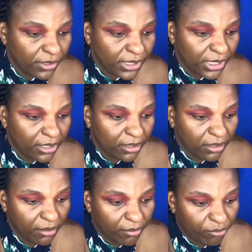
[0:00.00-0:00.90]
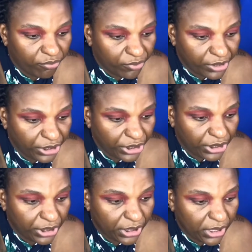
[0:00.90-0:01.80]
going to take another
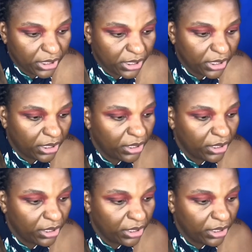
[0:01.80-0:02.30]
brush because it's a